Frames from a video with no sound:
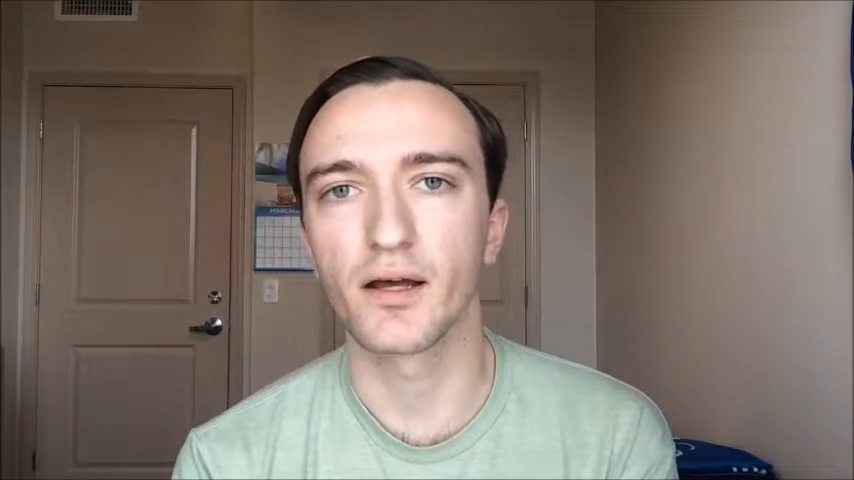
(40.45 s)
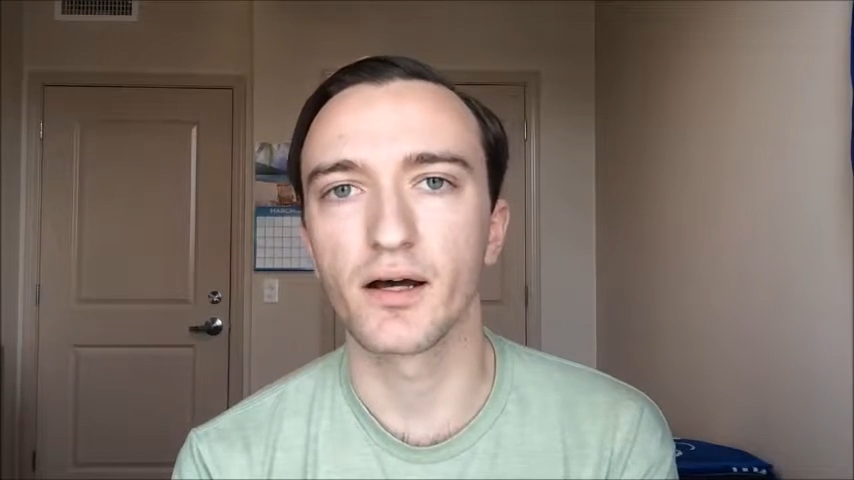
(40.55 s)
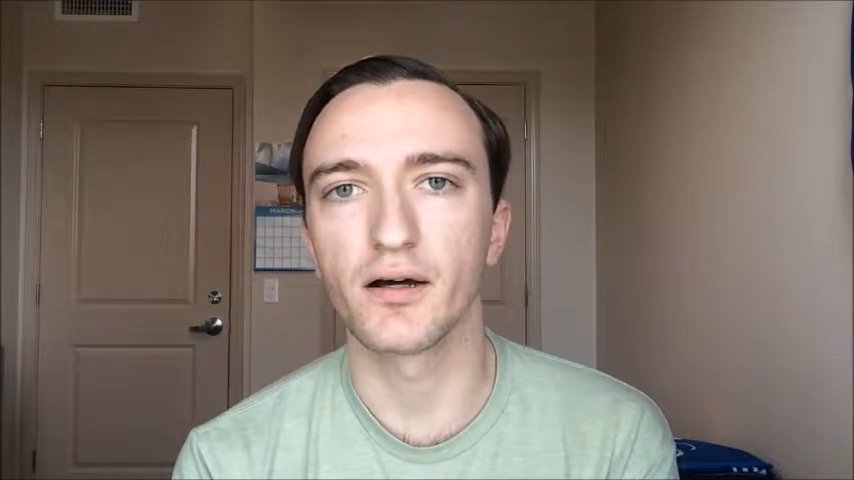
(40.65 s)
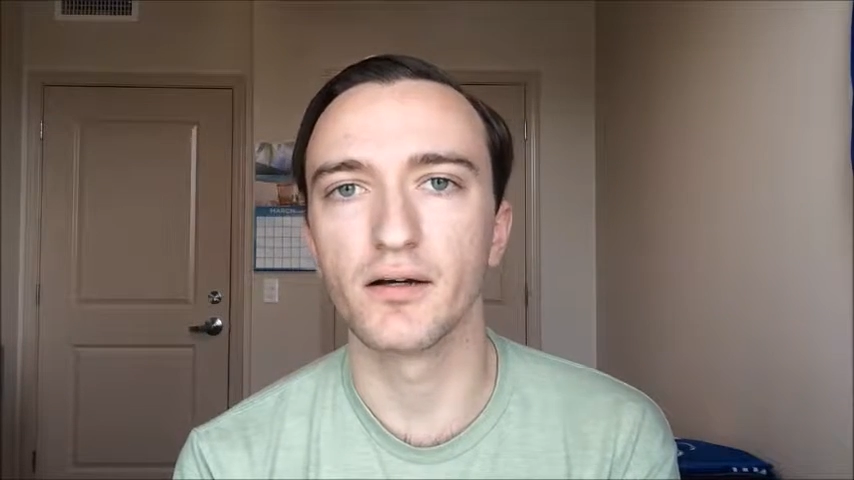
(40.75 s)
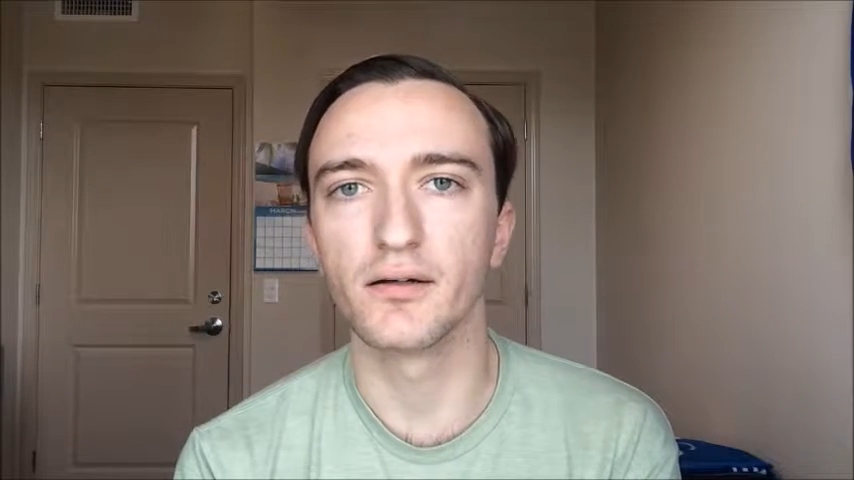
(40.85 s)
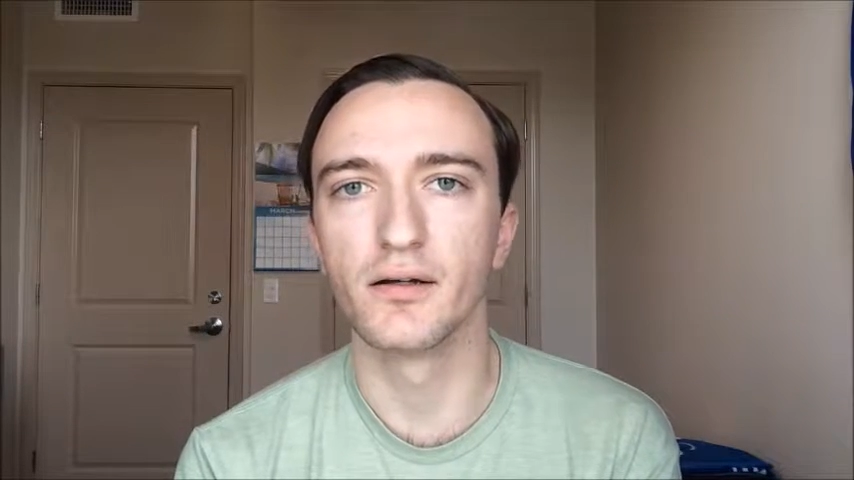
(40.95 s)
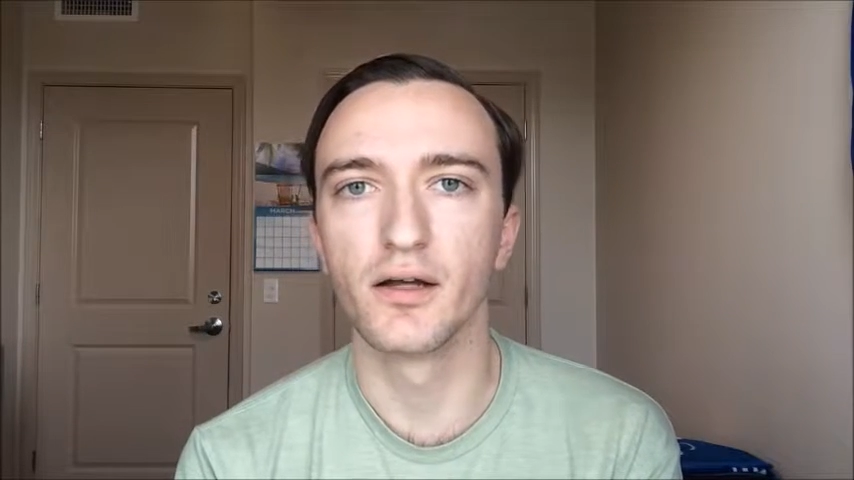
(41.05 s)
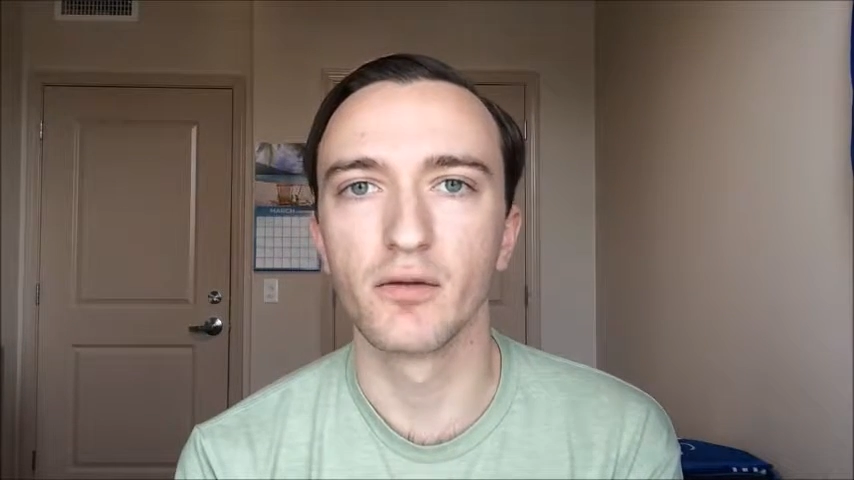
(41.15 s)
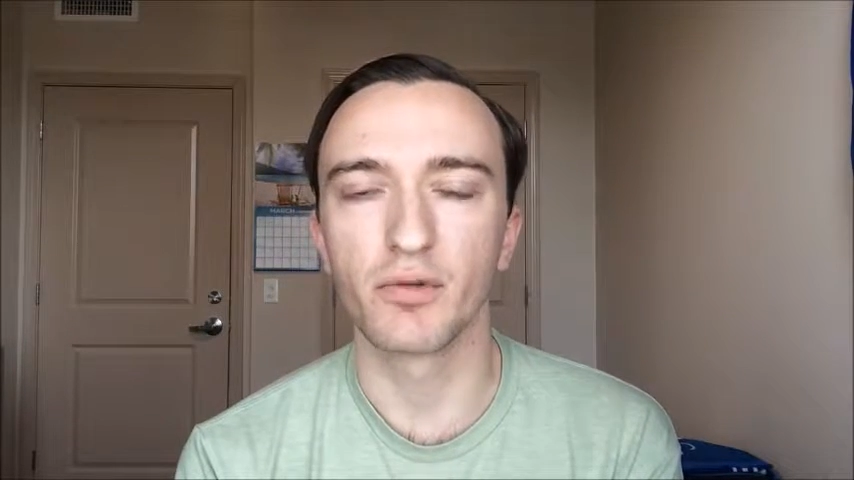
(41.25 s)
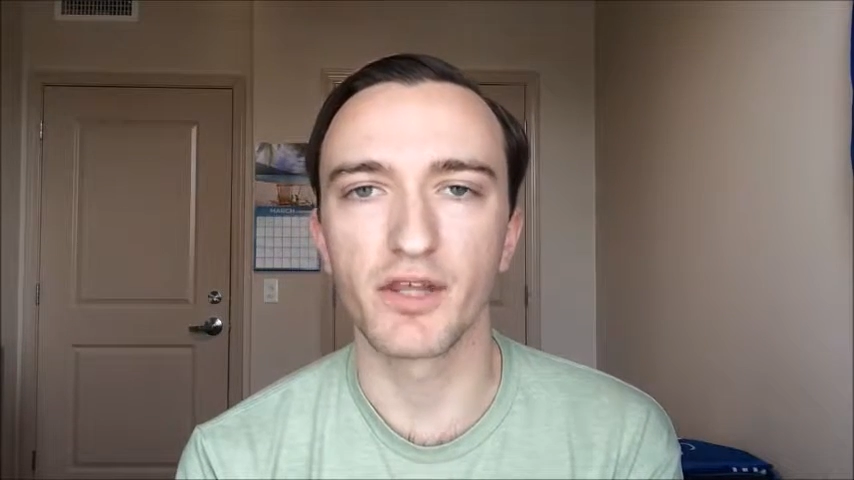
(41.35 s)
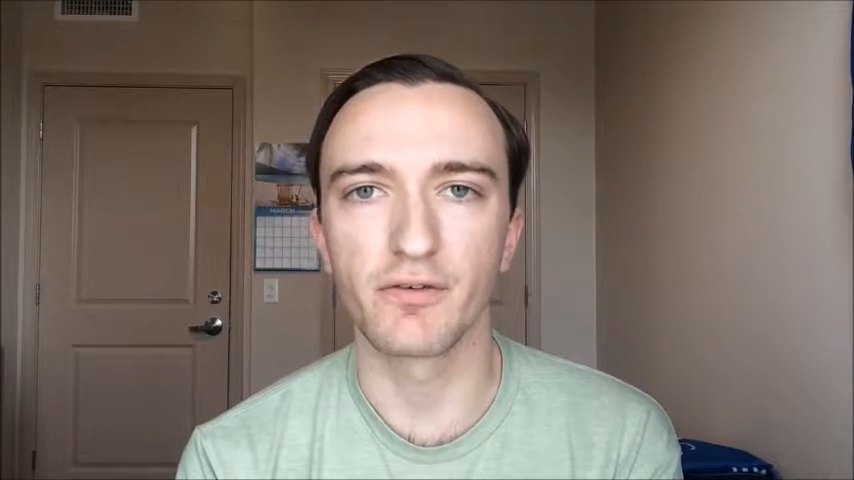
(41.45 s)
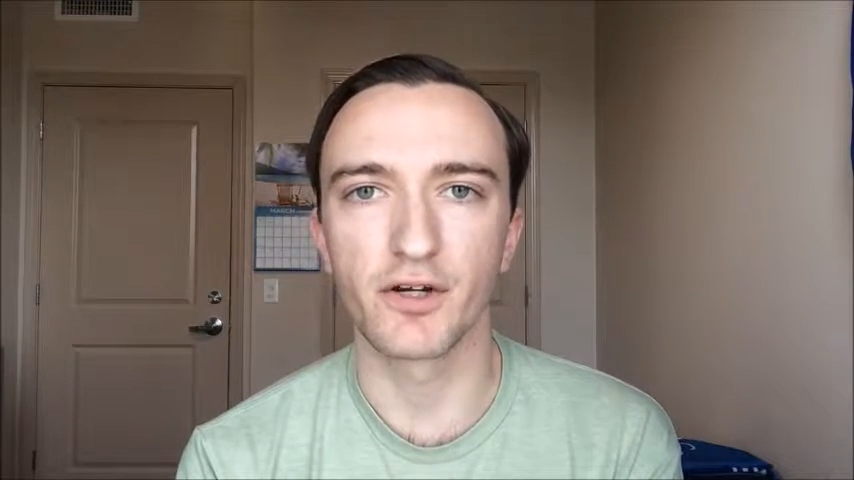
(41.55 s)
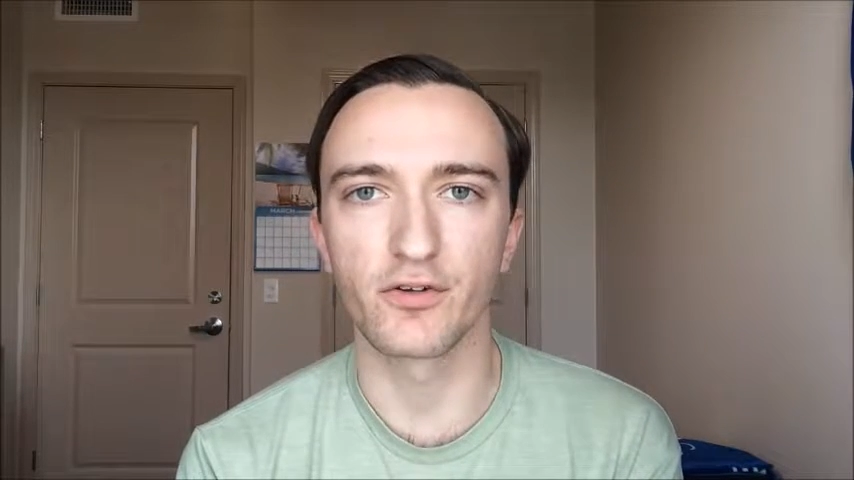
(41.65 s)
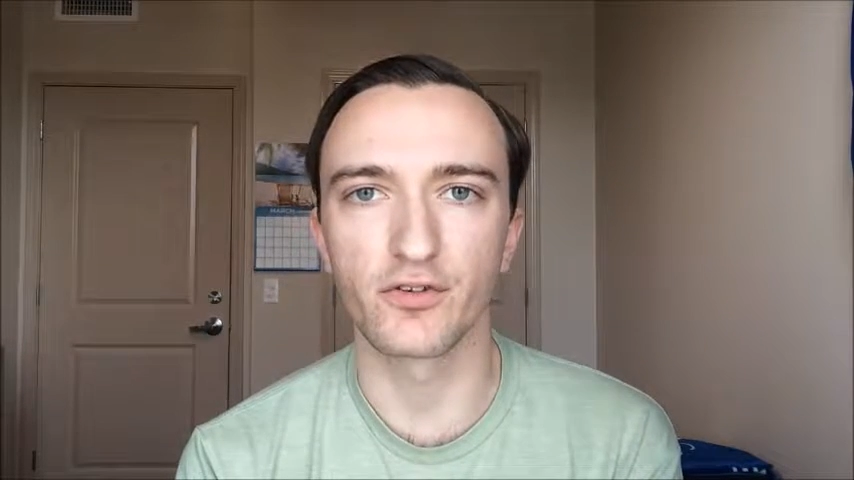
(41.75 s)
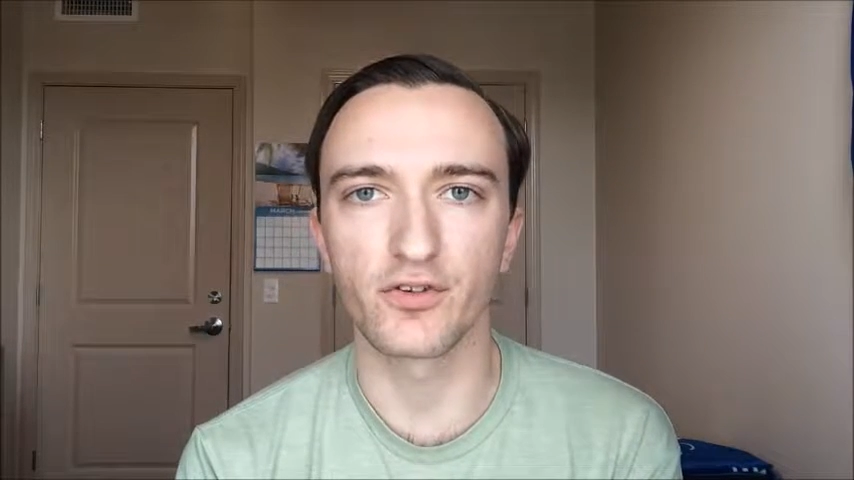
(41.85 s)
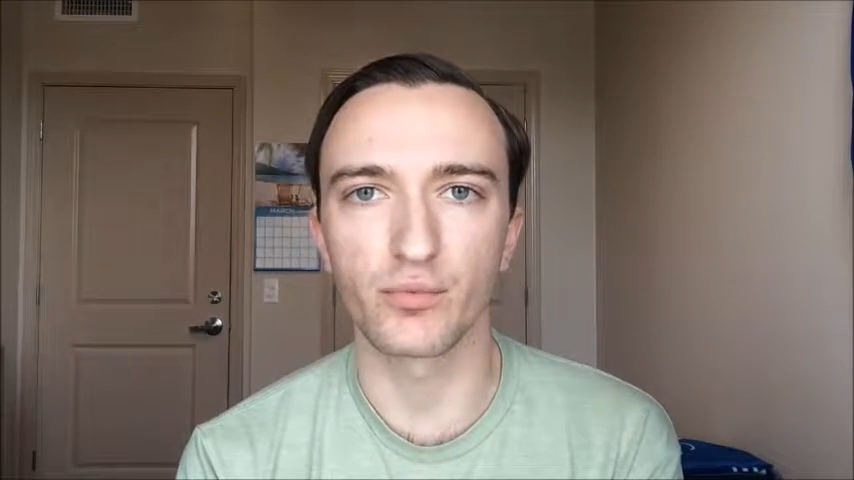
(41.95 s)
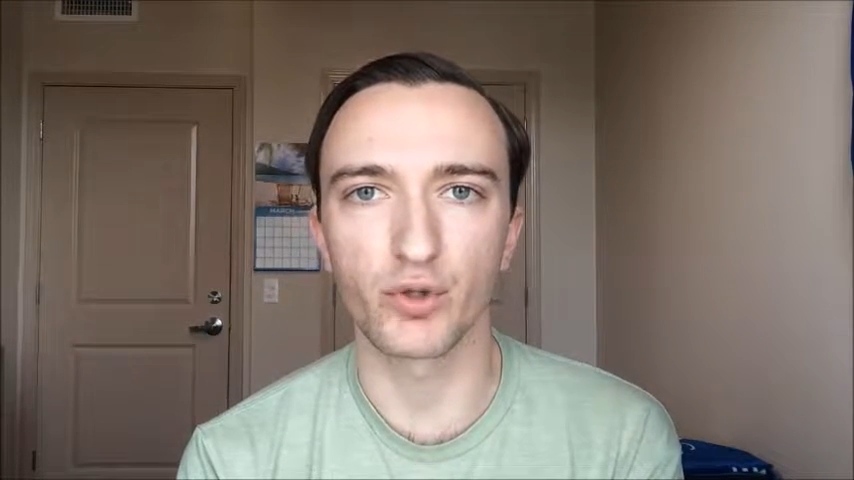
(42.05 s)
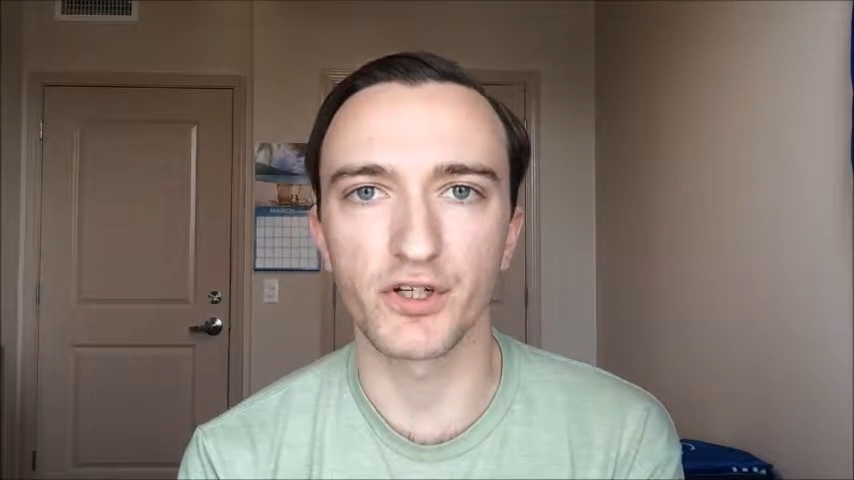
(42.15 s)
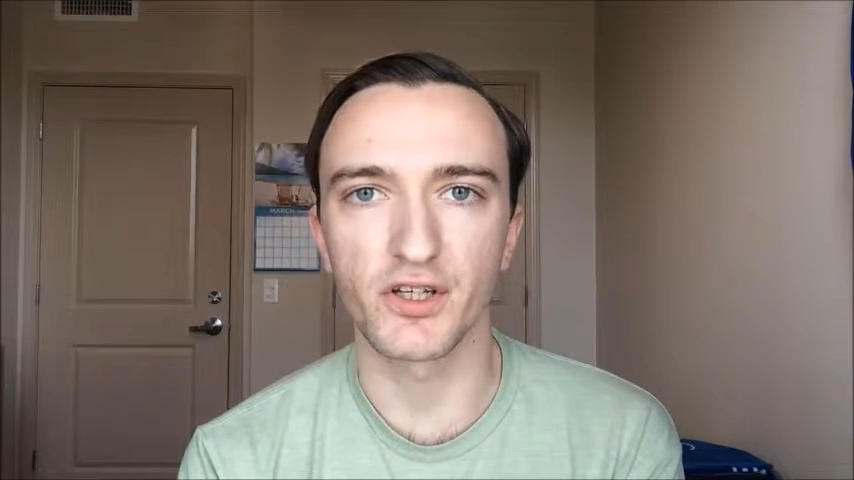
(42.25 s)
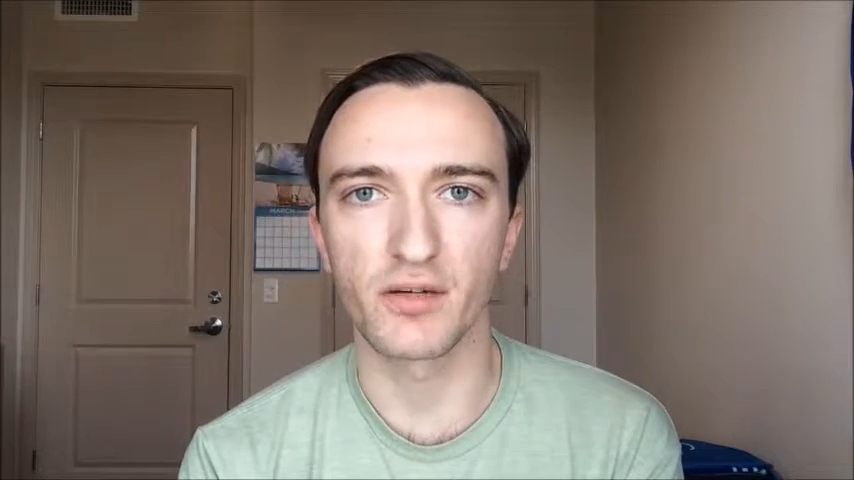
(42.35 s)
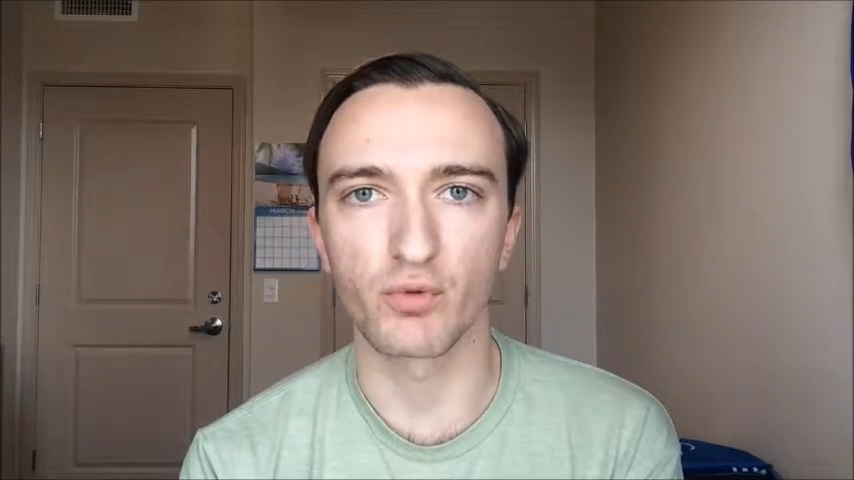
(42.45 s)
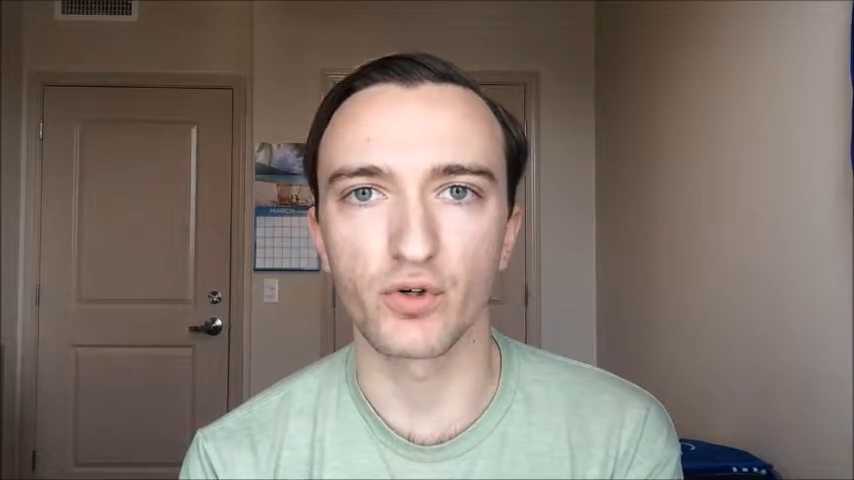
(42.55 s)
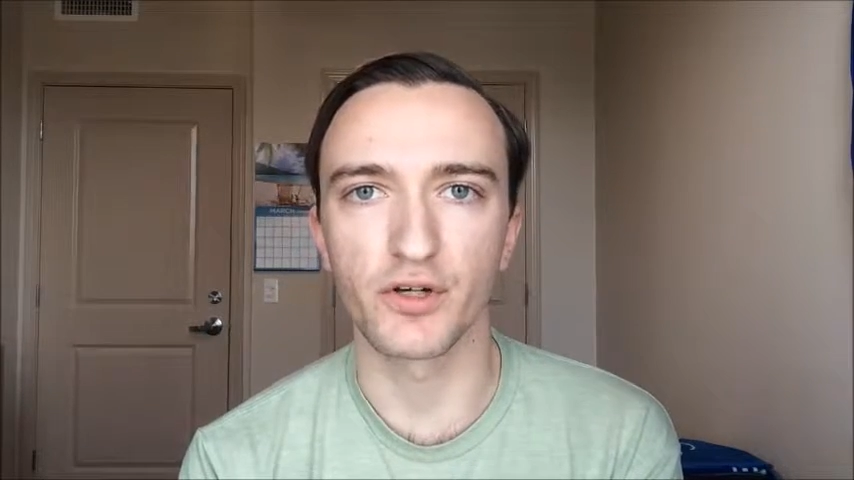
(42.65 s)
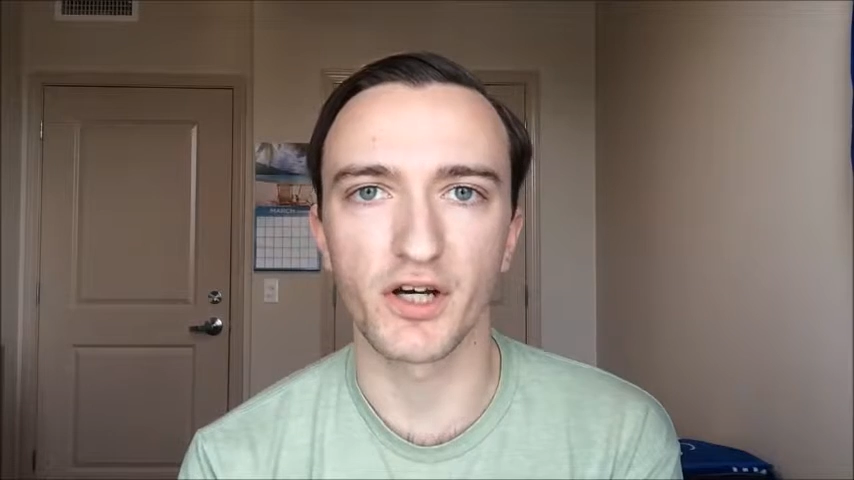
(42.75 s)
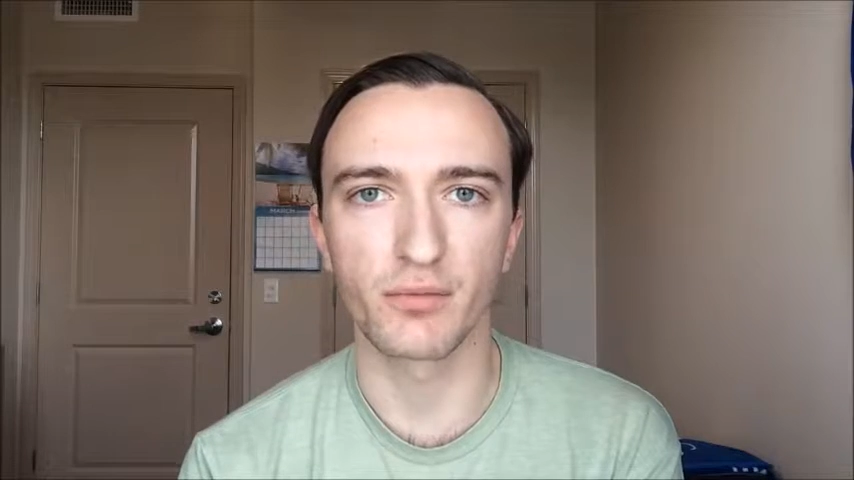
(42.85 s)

But they figured it was just a bleeding hemorrhoid,